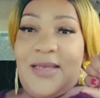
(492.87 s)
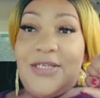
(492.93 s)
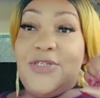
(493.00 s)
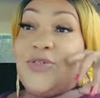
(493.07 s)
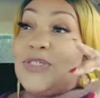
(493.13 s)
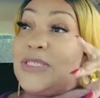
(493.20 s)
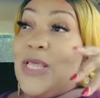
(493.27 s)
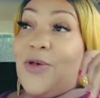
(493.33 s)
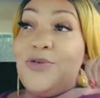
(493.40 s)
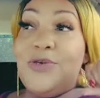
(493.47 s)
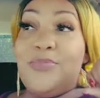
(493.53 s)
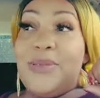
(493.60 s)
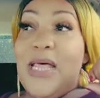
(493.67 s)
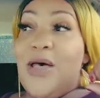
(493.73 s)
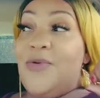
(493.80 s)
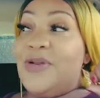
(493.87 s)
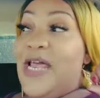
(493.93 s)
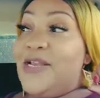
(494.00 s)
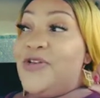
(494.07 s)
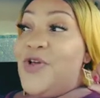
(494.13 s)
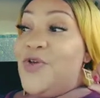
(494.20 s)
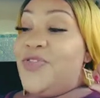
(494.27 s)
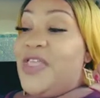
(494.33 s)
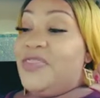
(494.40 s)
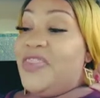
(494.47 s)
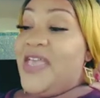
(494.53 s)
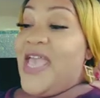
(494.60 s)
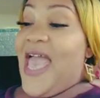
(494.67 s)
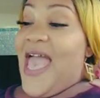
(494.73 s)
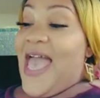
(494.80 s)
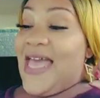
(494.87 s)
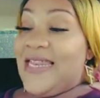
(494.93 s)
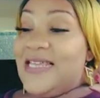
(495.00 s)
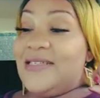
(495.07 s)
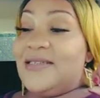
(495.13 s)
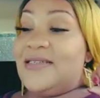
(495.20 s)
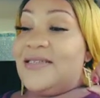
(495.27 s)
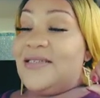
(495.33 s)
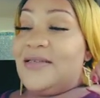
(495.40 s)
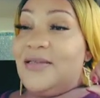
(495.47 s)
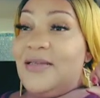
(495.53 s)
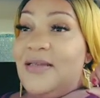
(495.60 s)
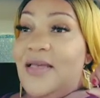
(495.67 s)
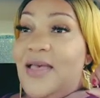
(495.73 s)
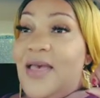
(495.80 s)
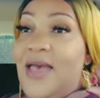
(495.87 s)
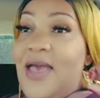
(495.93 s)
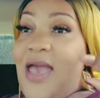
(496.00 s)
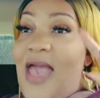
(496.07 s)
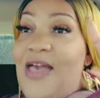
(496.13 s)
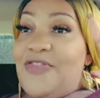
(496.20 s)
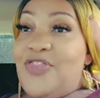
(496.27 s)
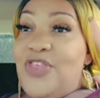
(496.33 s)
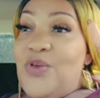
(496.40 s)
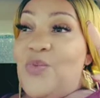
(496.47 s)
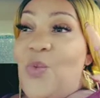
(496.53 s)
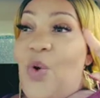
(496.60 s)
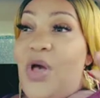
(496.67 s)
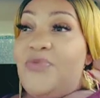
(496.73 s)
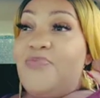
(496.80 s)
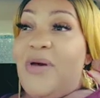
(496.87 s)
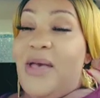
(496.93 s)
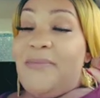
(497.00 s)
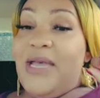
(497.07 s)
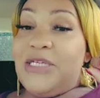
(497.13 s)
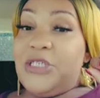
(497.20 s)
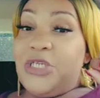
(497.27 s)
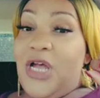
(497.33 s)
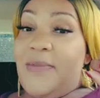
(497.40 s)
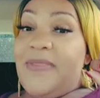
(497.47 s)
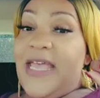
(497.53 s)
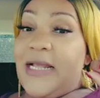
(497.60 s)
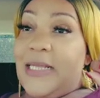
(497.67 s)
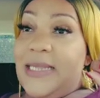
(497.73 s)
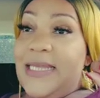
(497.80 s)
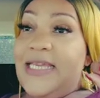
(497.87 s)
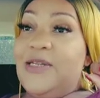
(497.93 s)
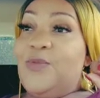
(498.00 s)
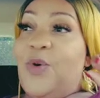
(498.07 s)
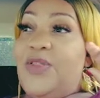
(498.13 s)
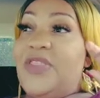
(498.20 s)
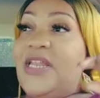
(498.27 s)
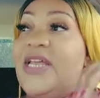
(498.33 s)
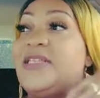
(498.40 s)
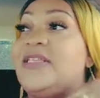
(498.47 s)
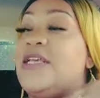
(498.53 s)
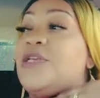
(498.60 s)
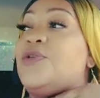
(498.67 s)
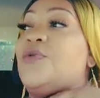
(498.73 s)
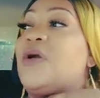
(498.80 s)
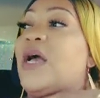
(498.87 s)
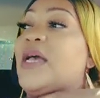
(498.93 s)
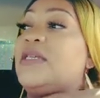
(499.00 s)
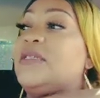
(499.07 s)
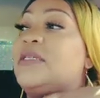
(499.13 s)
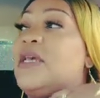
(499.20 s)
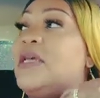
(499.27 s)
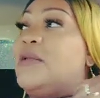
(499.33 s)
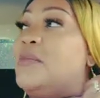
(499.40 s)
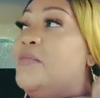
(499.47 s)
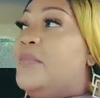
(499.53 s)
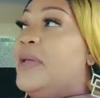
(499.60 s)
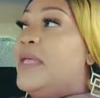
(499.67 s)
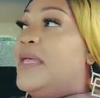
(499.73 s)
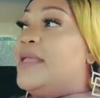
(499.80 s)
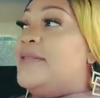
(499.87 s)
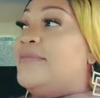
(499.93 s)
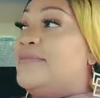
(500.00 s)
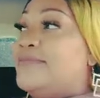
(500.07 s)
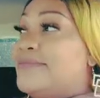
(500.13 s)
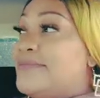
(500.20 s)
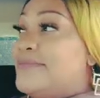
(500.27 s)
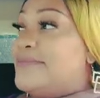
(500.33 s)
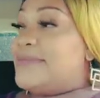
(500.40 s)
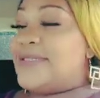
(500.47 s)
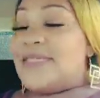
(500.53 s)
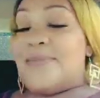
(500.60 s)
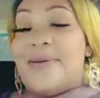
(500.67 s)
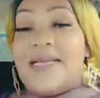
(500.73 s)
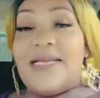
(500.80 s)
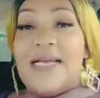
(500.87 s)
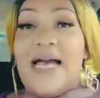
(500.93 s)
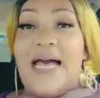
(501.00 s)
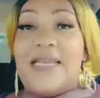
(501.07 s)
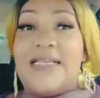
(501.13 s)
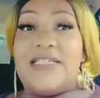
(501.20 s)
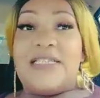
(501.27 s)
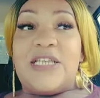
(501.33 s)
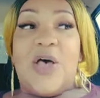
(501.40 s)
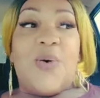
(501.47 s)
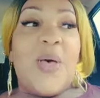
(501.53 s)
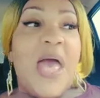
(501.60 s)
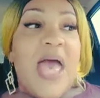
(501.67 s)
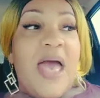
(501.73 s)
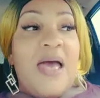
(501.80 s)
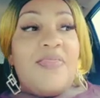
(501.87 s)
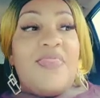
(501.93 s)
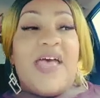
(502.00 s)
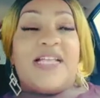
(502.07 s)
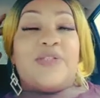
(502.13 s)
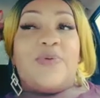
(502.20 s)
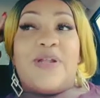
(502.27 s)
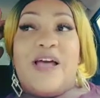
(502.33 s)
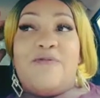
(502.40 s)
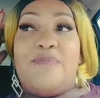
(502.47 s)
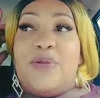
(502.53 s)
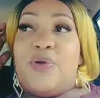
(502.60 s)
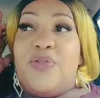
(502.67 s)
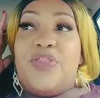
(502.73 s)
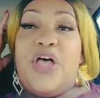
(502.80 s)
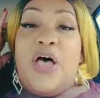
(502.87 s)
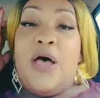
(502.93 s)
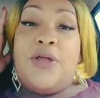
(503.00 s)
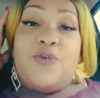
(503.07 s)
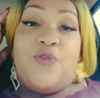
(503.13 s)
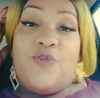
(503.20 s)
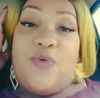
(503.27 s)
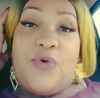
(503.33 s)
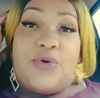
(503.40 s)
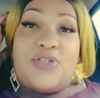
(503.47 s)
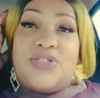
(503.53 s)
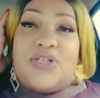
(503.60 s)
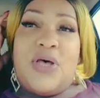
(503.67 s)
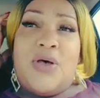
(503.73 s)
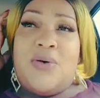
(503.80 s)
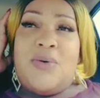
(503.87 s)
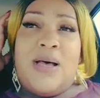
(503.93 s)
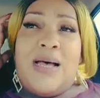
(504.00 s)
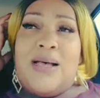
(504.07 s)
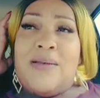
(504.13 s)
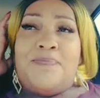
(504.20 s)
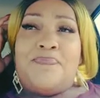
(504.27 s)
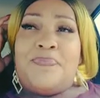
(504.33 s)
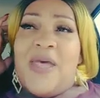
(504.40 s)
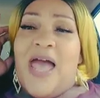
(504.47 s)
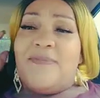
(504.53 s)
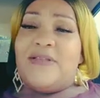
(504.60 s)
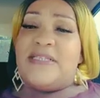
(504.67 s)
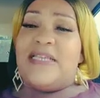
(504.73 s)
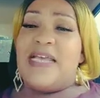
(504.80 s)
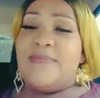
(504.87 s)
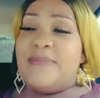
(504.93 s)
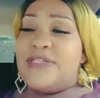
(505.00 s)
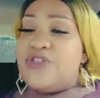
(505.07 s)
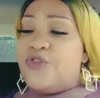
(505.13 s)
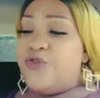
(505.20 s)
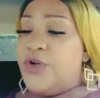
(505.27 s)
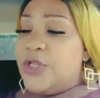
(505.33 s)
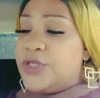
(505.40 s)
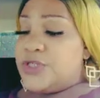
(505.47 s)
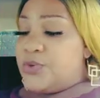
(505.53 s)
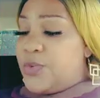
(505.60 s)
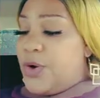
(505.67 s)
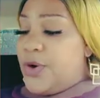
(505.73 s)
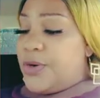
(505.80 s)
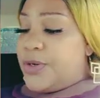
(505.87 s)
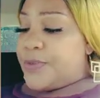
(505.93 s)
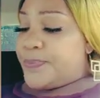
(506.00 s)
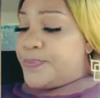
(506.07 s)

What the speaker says: you slow, you blow. And I know that they had it at the one by my job, that clean one that I take you guys in, and somebody got it. So that's what I've been on the hunt for. So I have to take Mr. Fuller to work.